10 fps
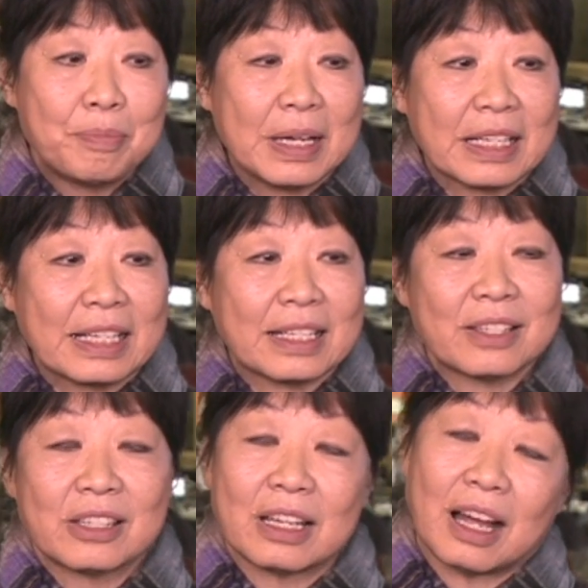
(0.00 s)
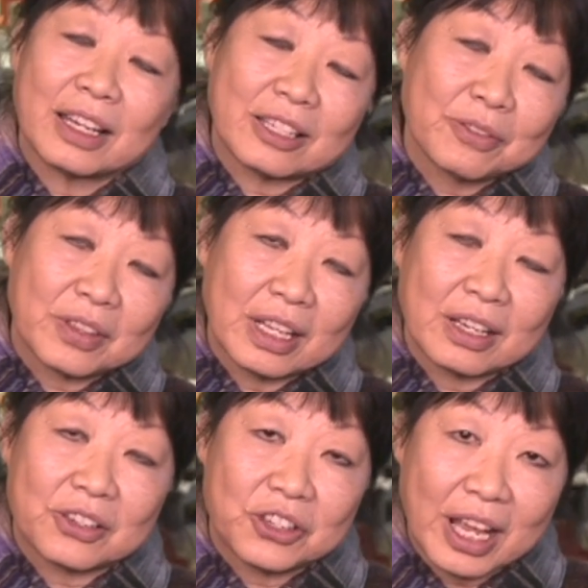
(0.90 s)
But it doesn't, I don't
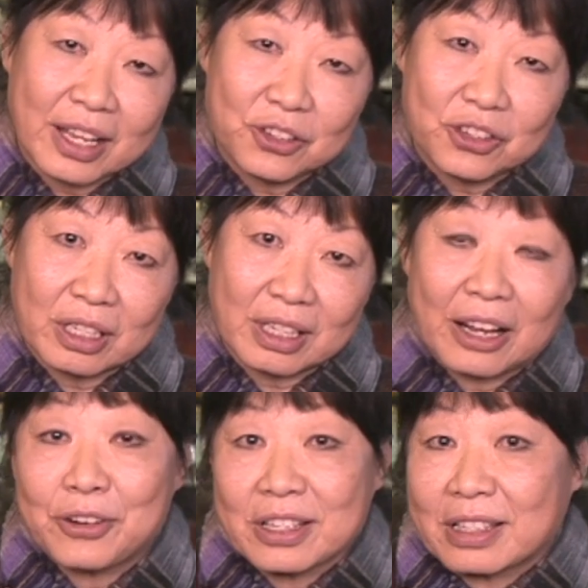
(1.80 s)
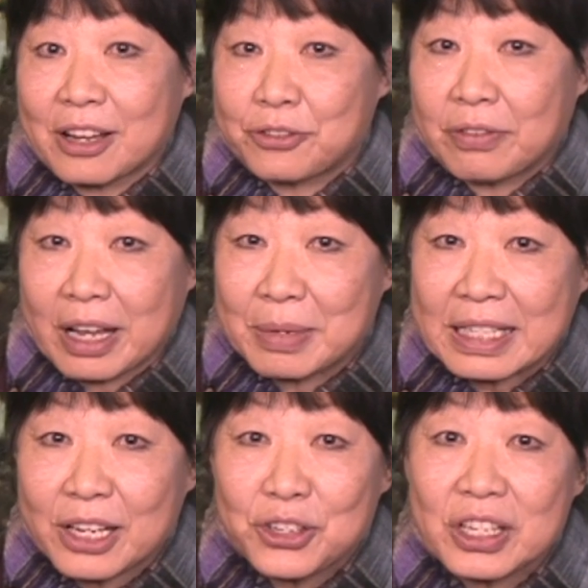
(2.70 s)
think, change current dietary
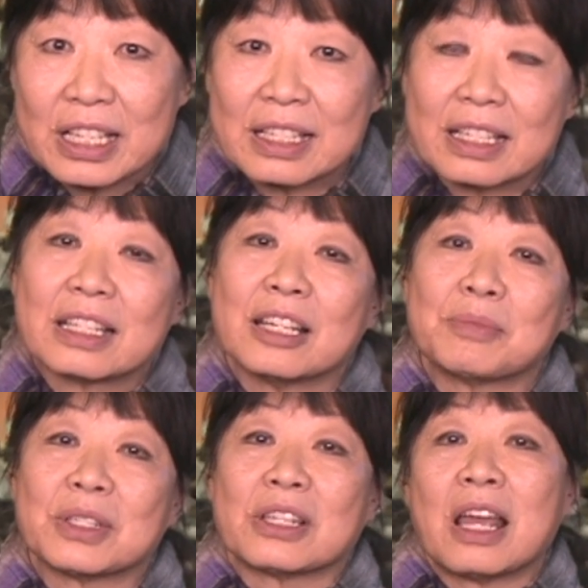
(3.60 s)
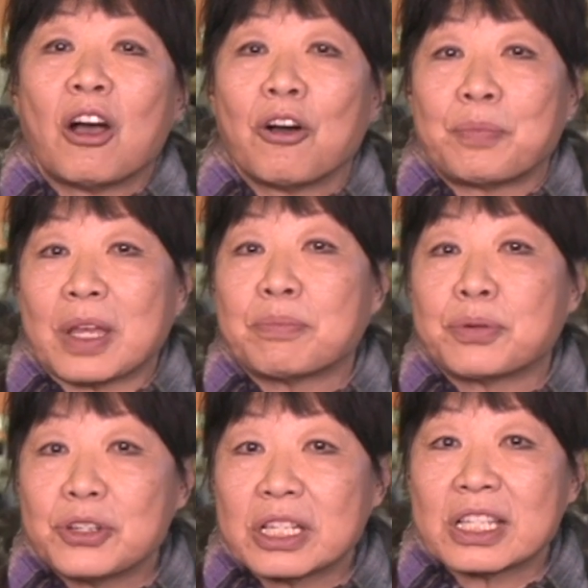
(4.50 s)
recommendations in terms of being
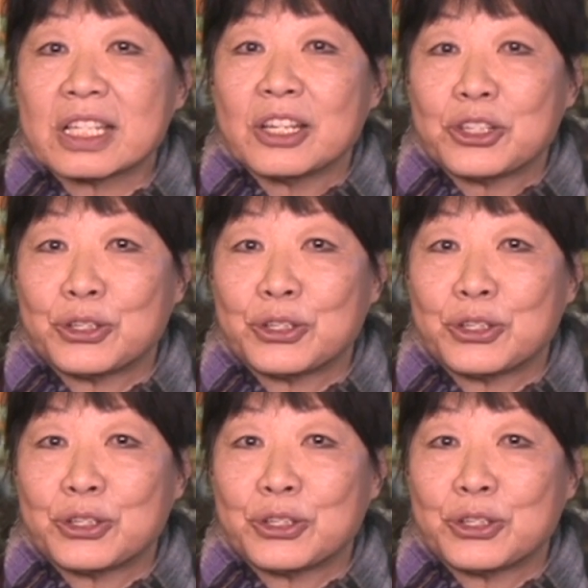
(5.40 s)
prudent